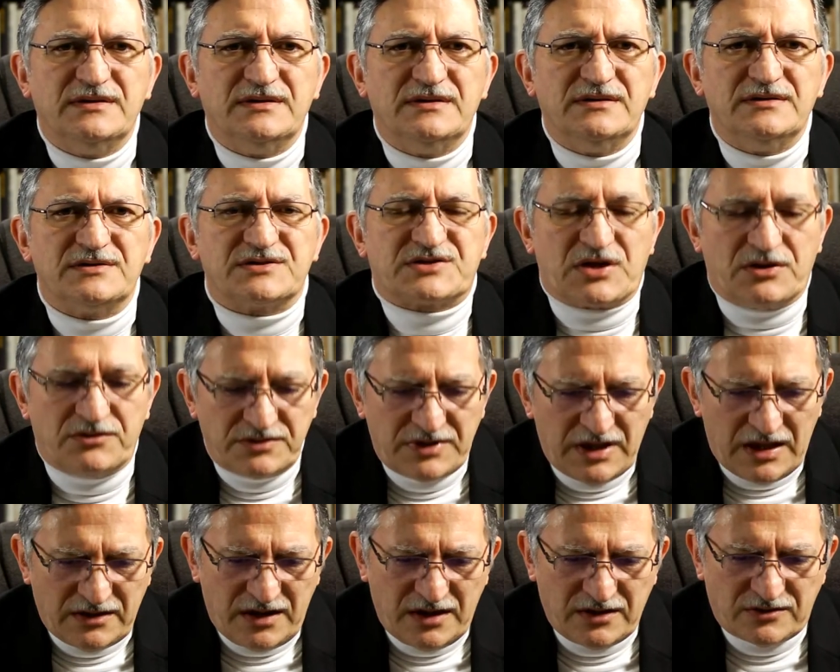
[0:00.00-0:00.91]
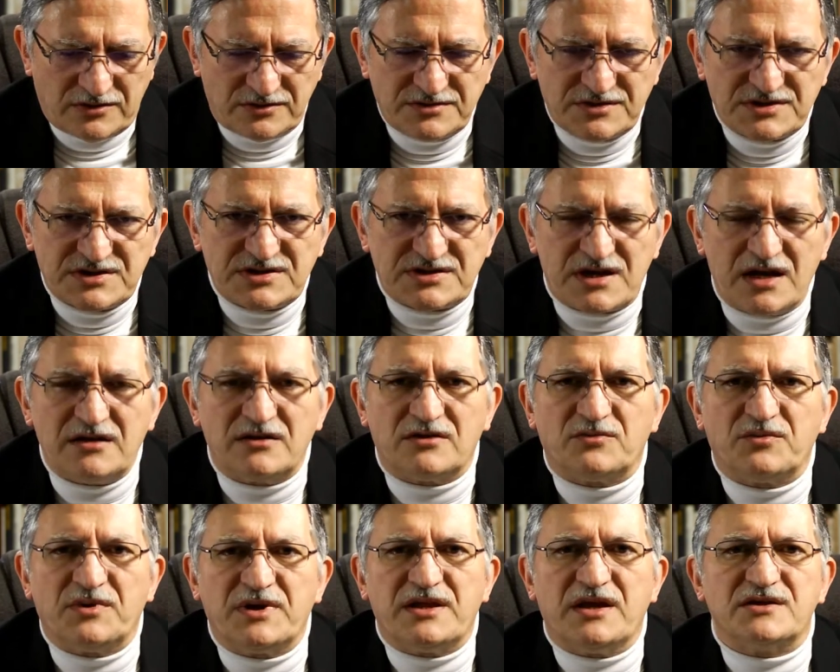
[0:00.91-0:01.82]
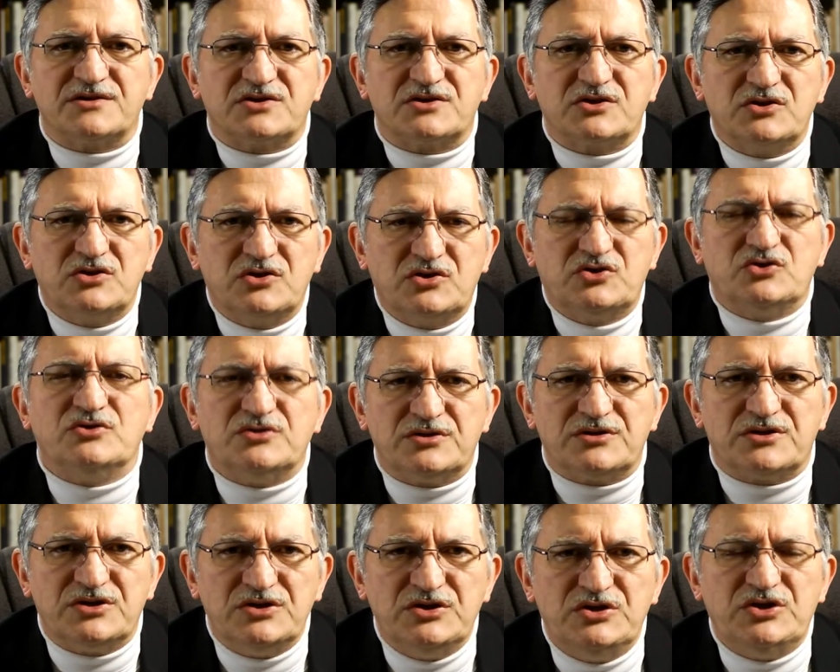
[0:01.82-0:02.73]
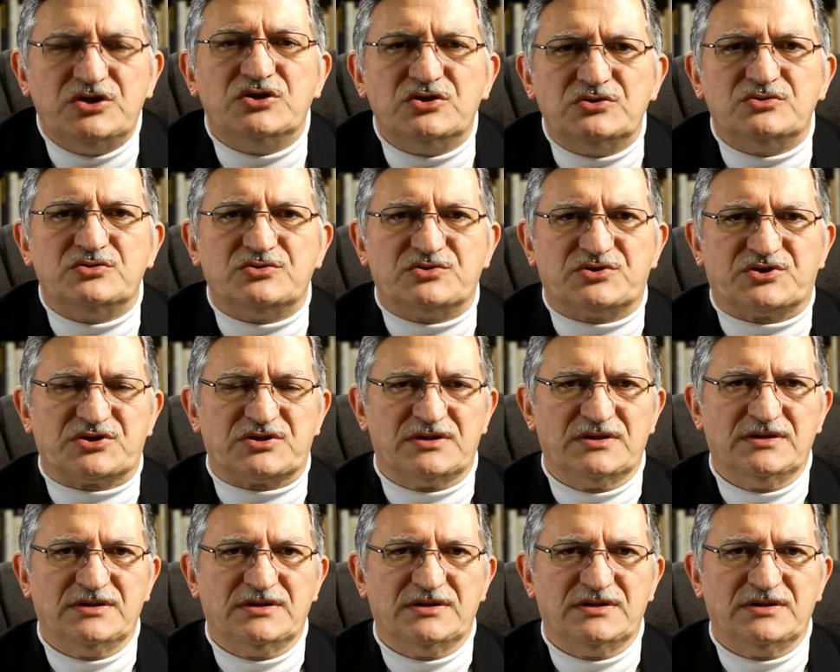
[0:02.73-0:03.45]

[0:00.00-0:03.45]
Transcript: So that he could share with us good news.